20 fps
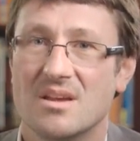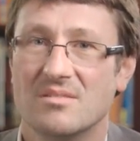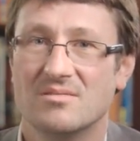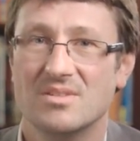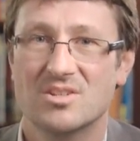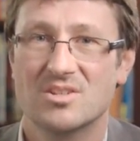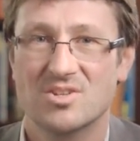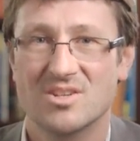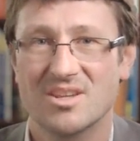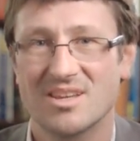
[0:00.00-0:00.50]

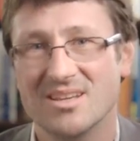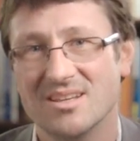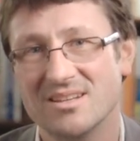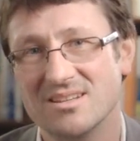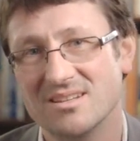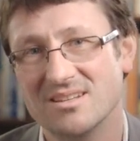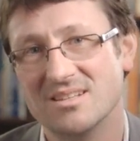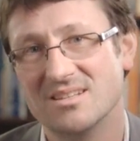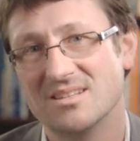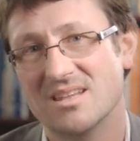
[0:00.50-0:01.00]
which
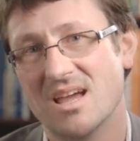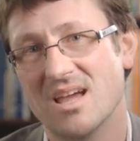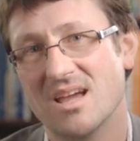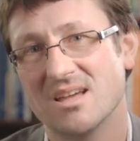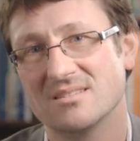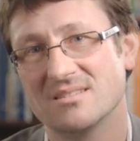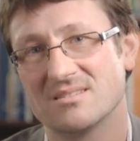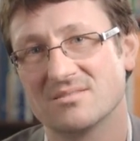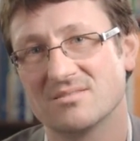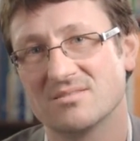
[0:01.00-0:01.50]
can
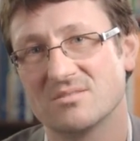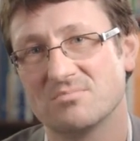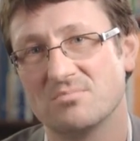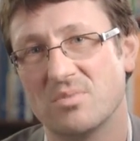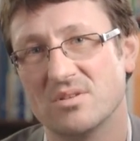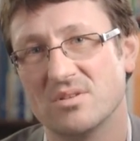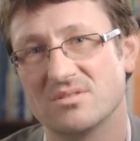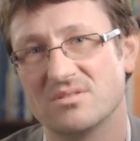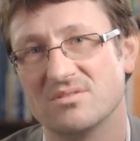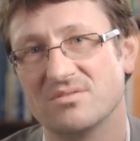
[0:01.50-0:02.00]
enhance
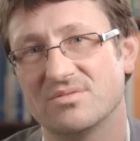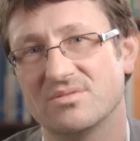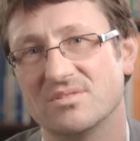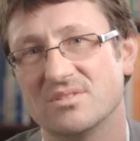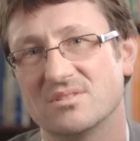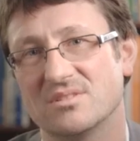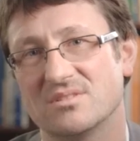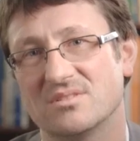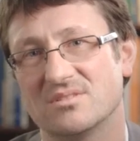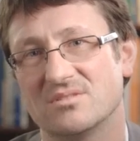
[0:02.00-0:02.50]

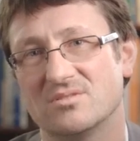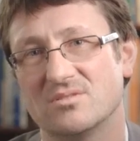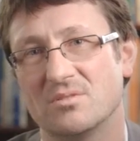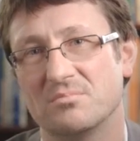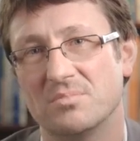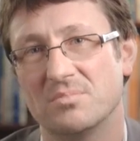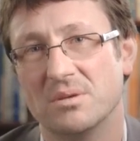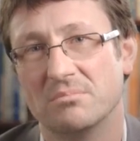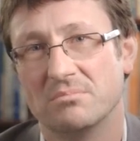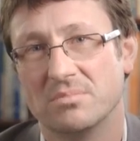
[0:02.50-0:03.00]
responsiveness to
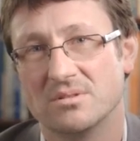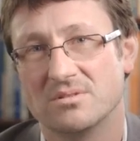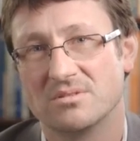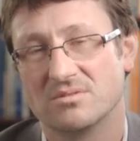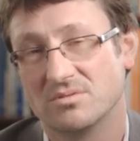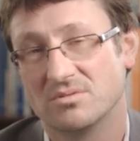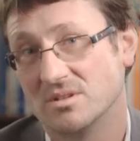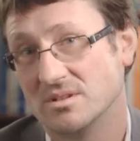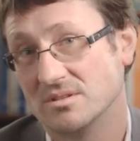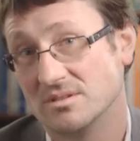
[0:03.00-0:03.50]
people's
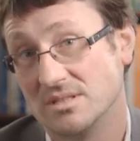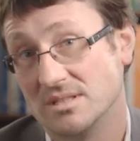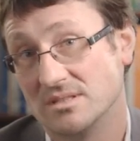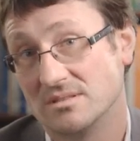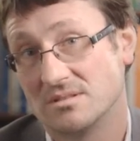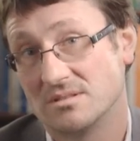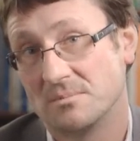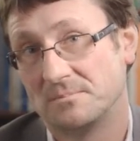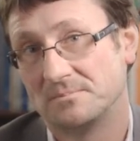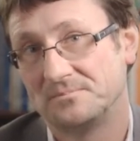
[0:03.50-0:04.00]
real needs.